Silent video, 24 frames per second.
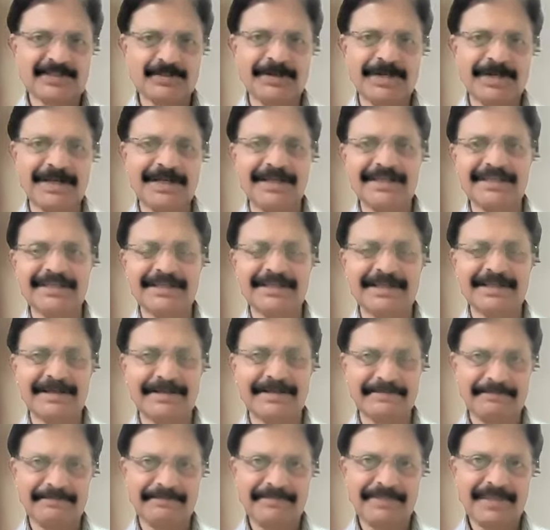extubating
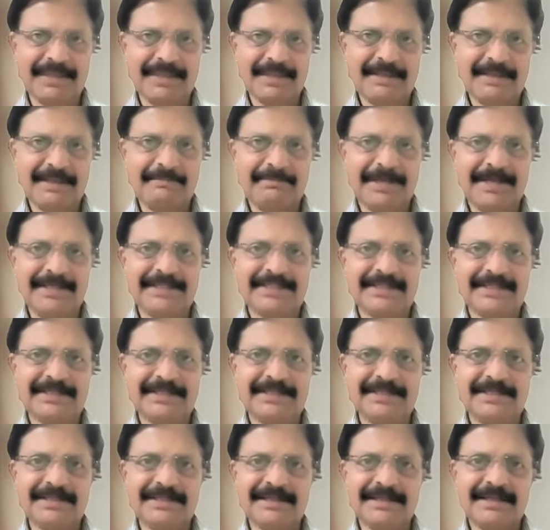the
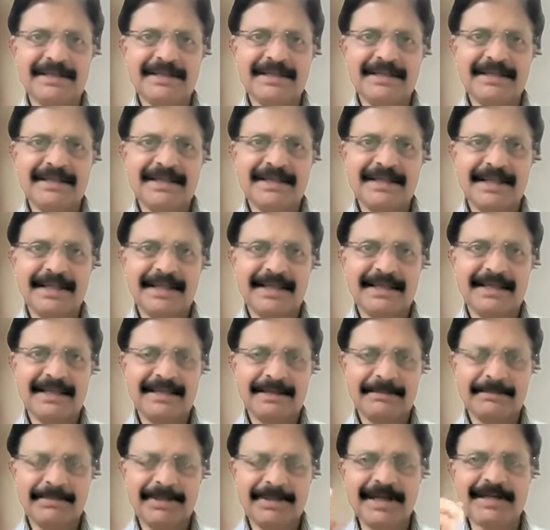patient,
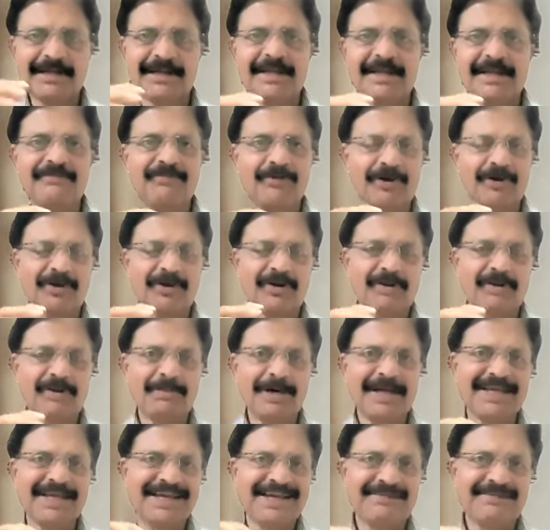immediately followed
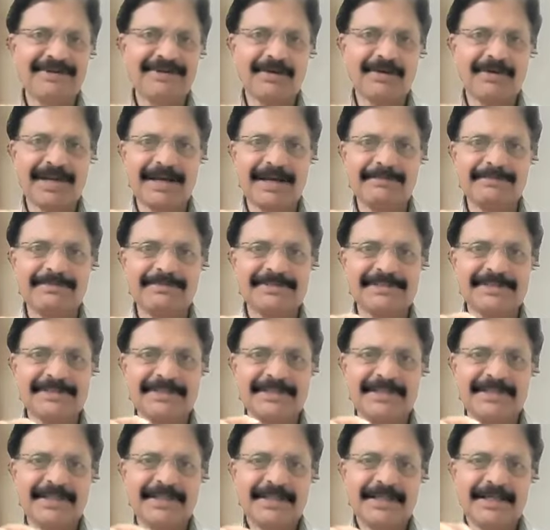by airway collapse.
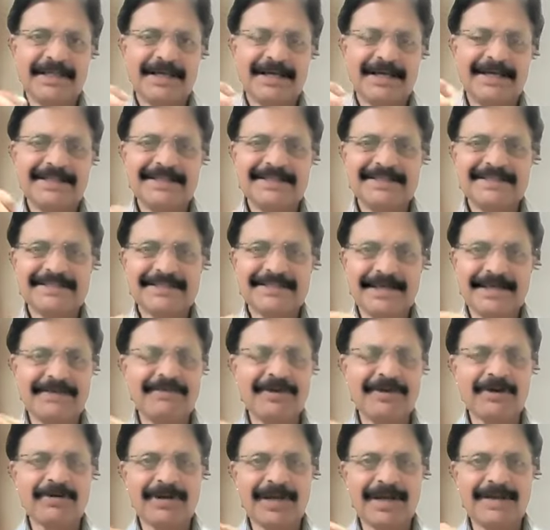And this
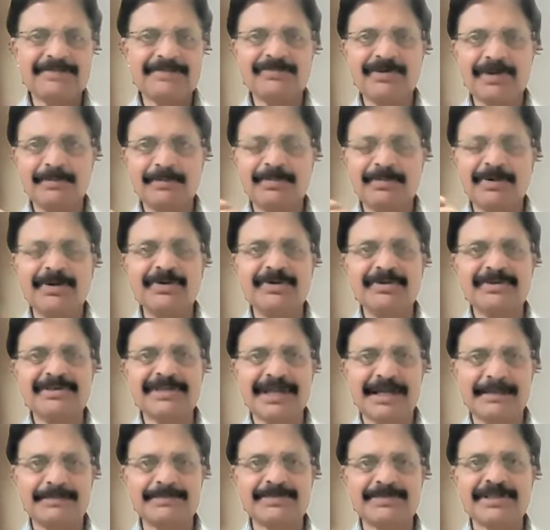airway collapse will produce
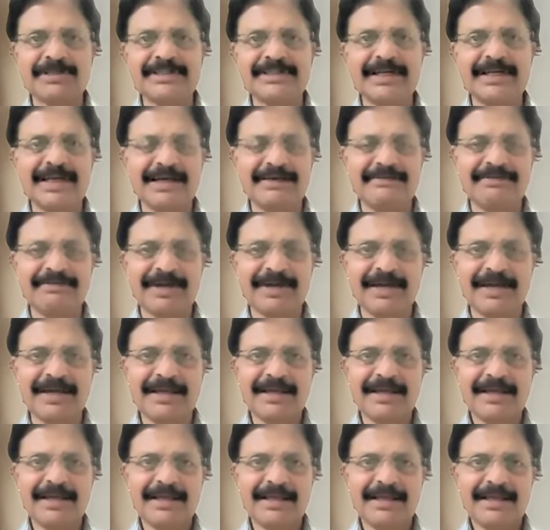an obstructed airway.
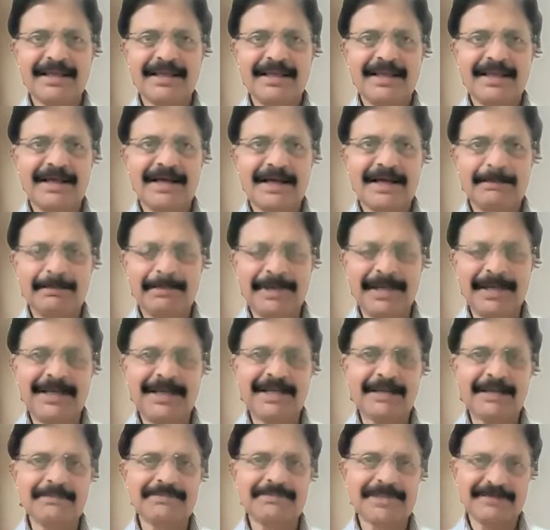And many
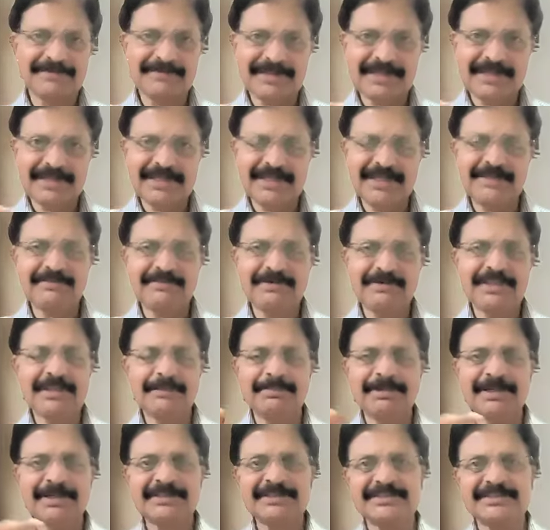times I've seen even
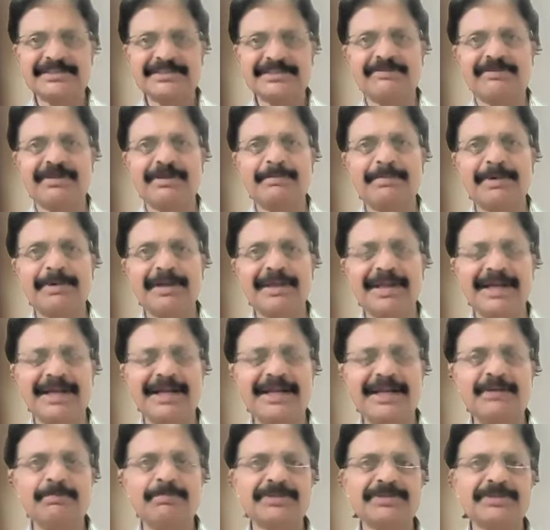the patients developing
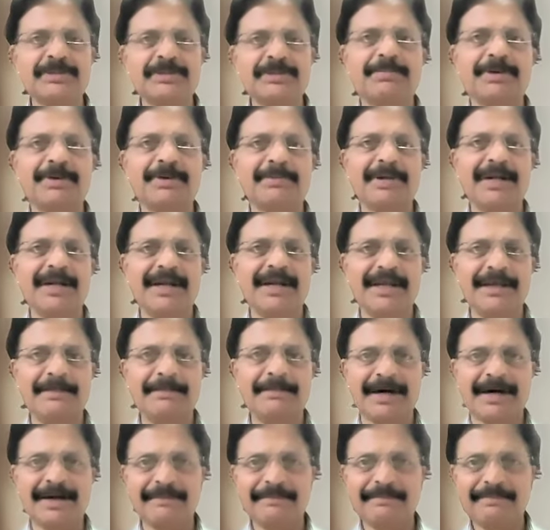negative pressure pulmonary
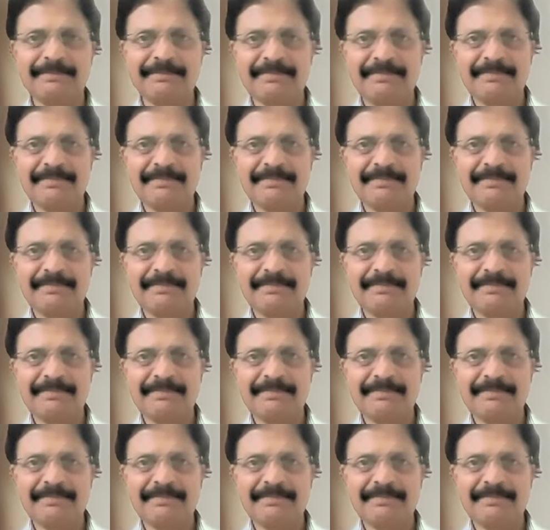edema.